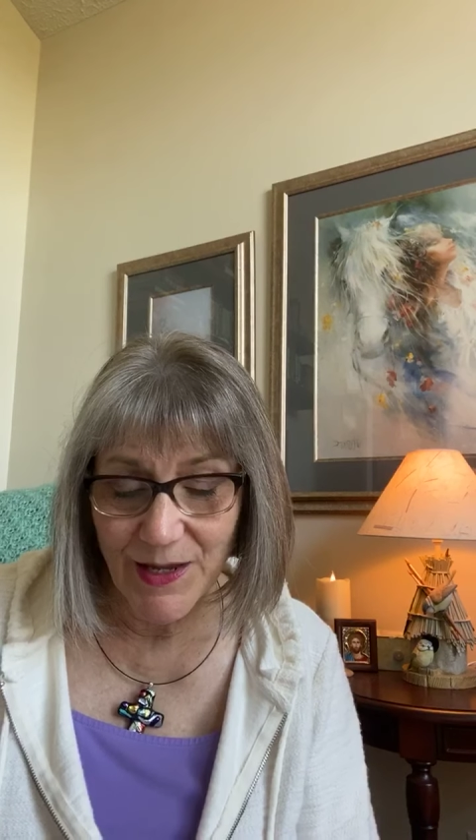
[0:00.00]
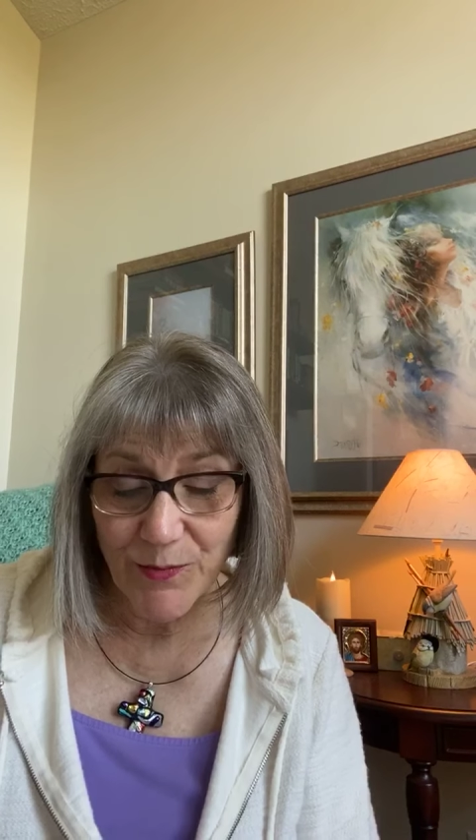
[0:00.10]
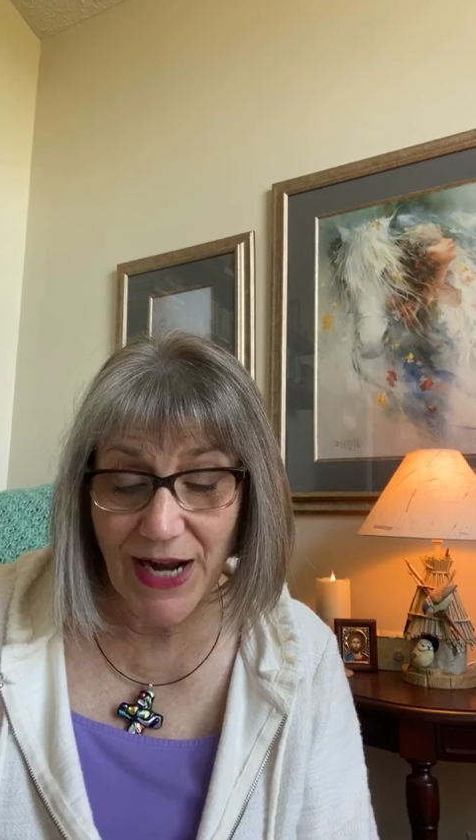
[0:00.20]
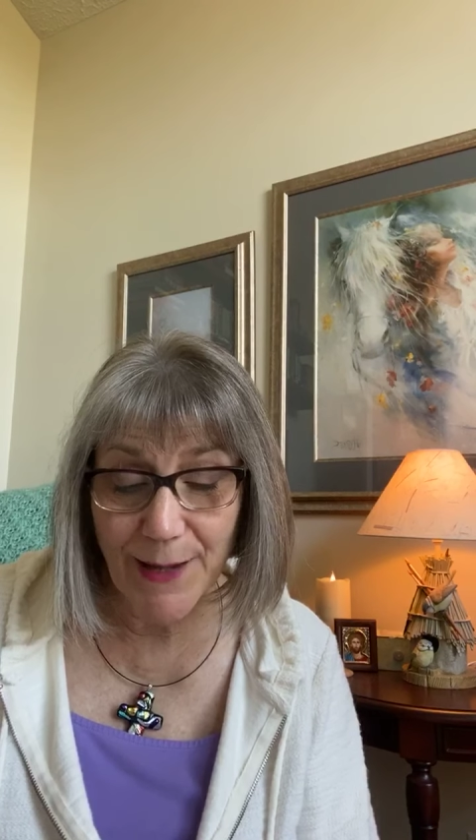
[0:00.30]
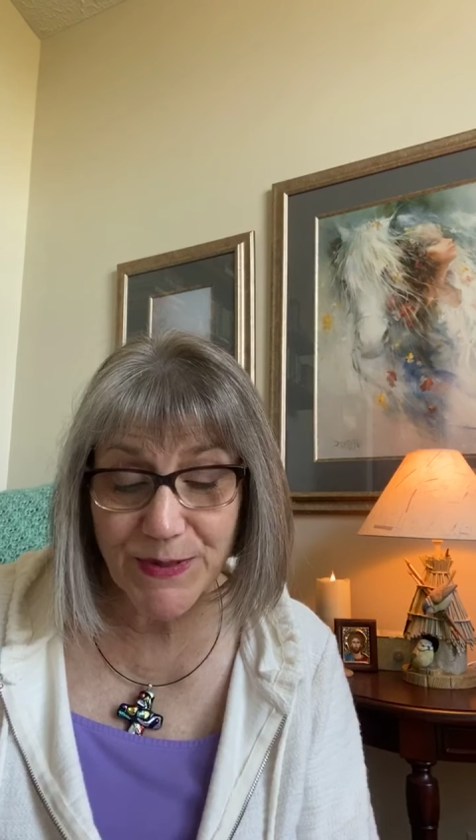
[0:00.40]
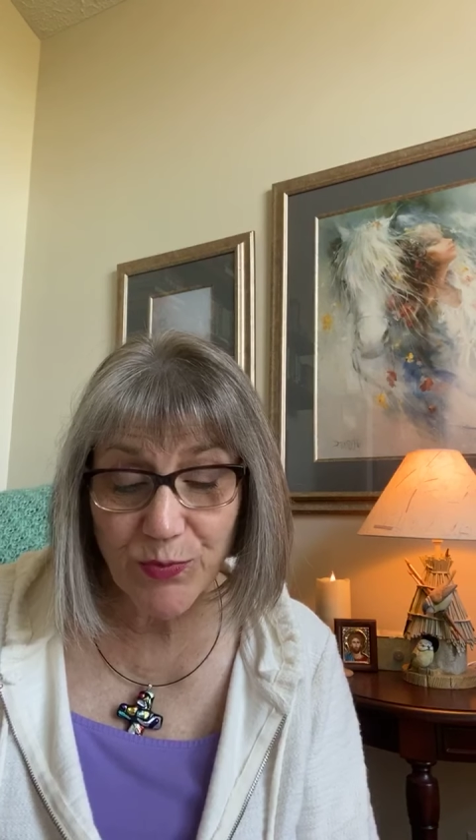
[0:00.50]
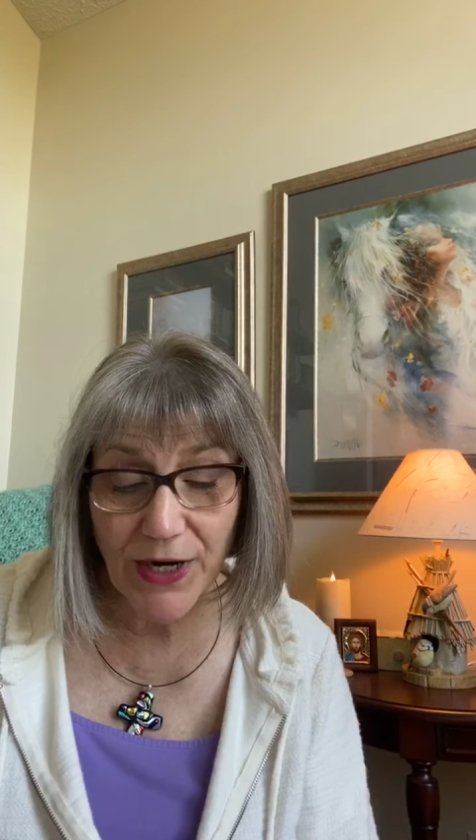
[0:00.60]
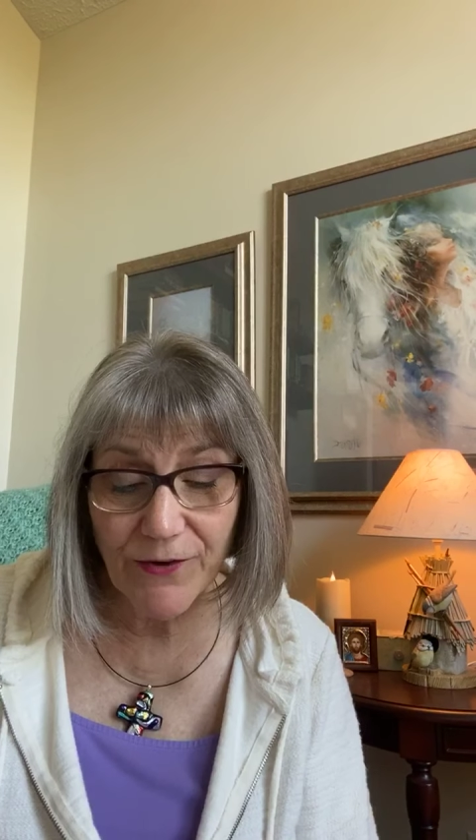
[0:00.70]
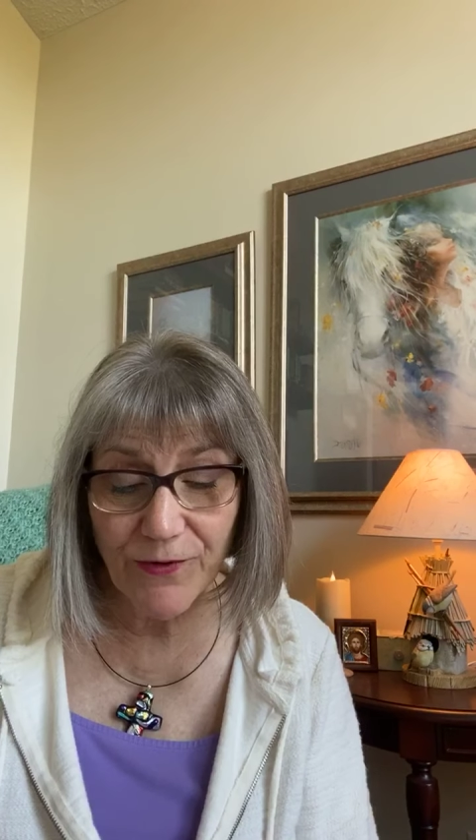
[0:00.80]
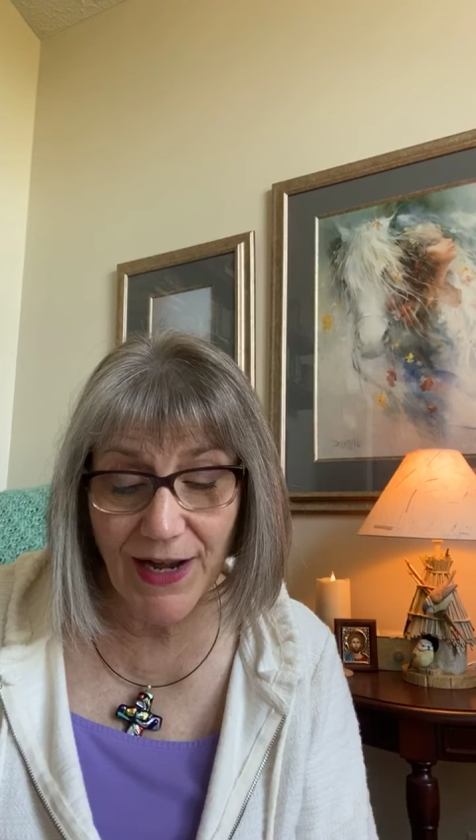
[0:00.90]
Perhaps
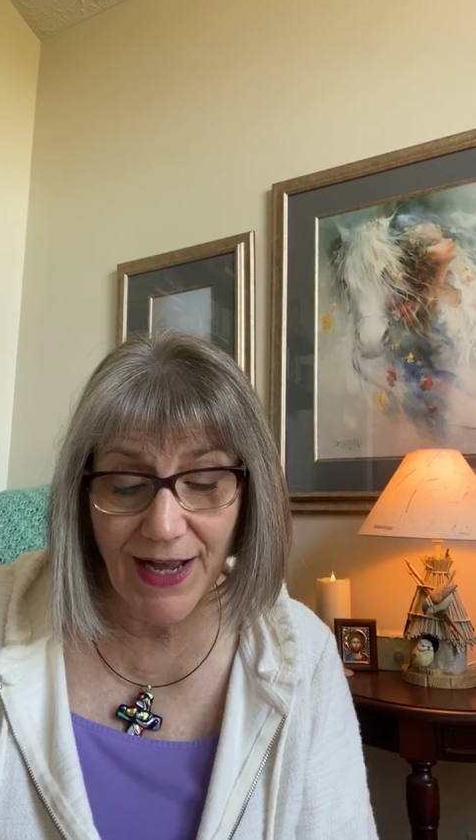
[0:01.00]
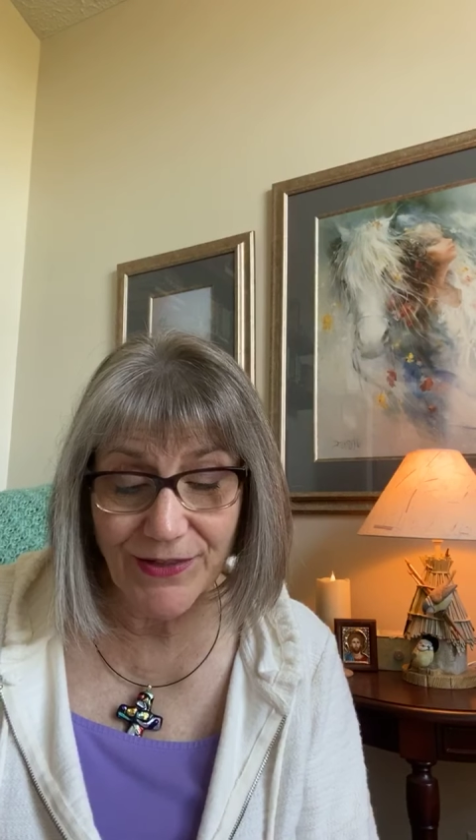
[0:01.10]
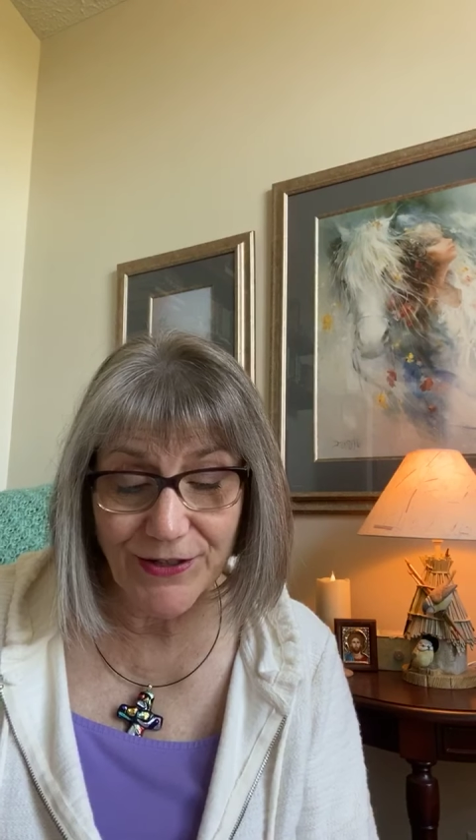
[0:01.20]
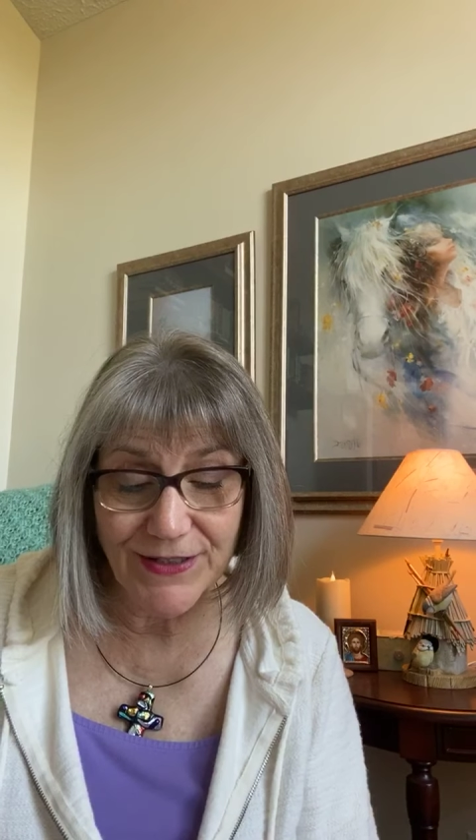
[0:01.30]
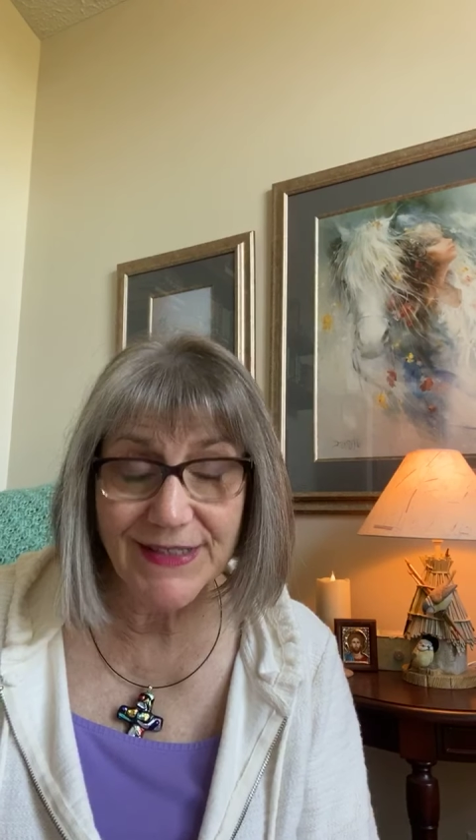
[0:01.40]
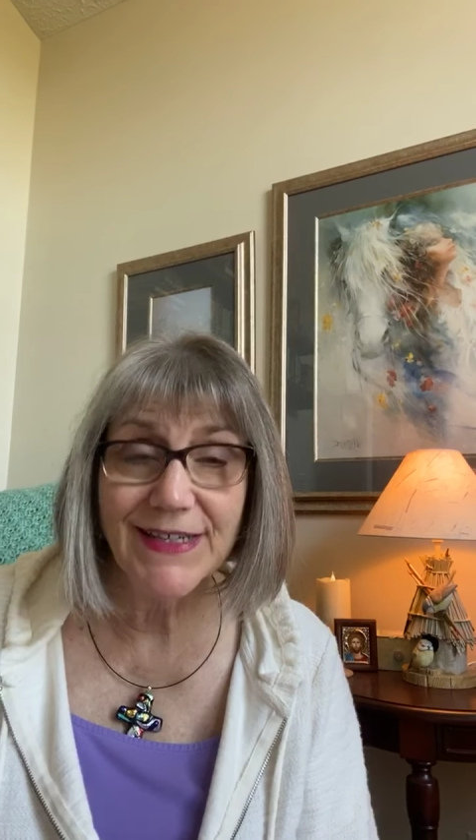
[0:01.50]
prayer for others